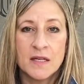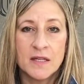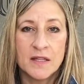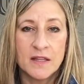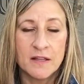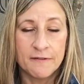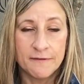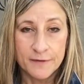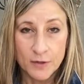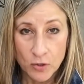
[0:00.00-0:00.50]

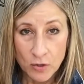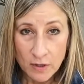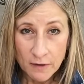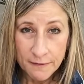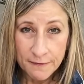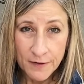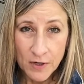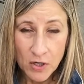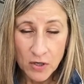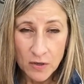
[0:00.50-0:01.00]
The floral
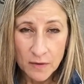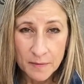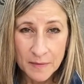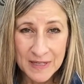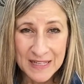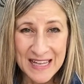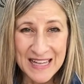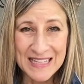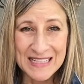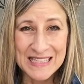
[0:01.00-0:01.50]
foam
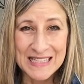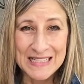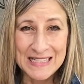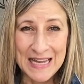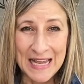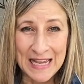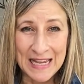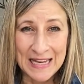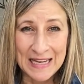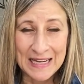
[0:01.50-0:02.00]
can
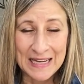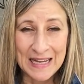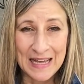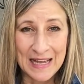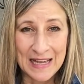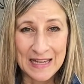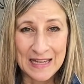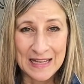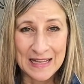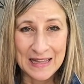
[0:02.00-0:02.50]
stain
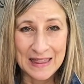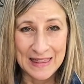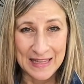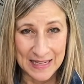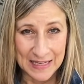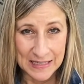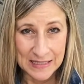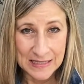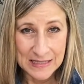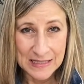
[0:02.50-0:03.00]

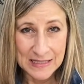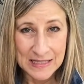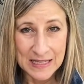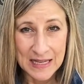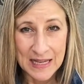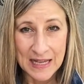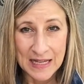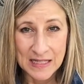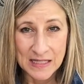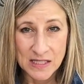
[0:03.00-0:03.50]
things,
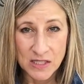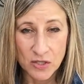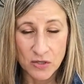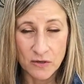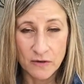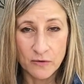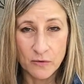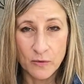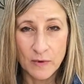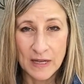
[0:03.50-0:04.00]
and
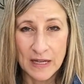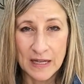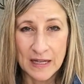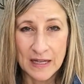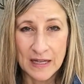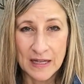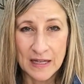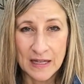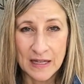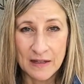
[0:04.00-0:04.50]
so
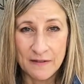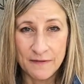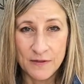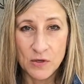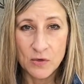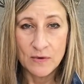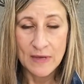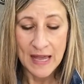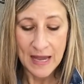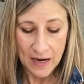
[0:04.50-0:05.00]
if
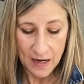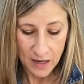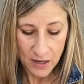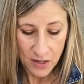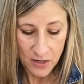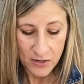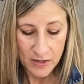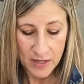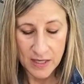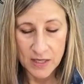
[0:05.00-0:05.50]
you
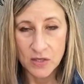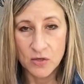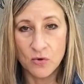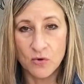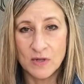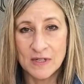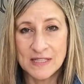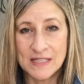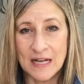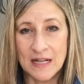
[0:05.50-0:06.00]
care that
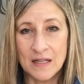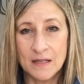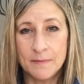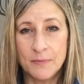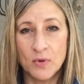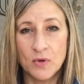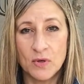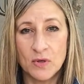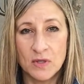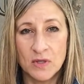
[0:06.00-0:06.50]
your salad
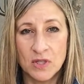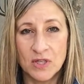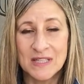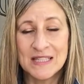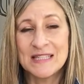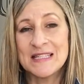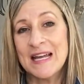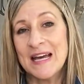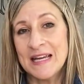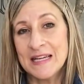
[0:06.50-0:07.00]
bowl
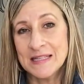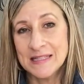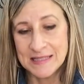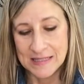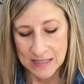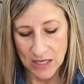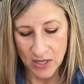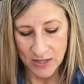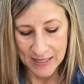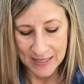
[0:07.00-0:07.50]
looks
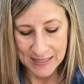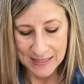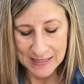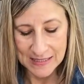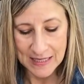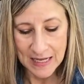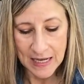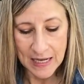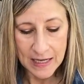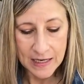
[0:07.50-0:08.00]
nice on the
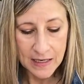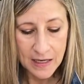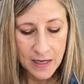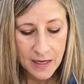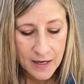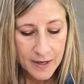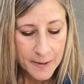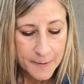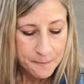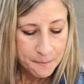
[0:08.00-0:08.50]
inside,
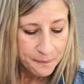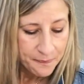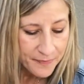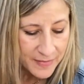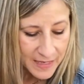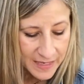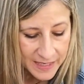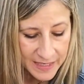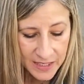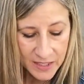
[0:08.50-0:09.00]

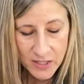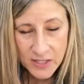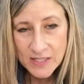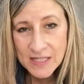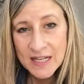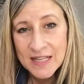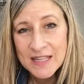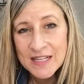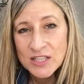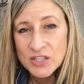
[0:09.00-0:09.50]
here's
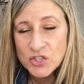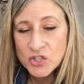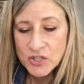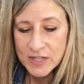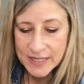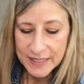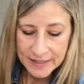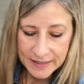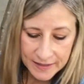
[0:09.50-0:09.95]
a little trick.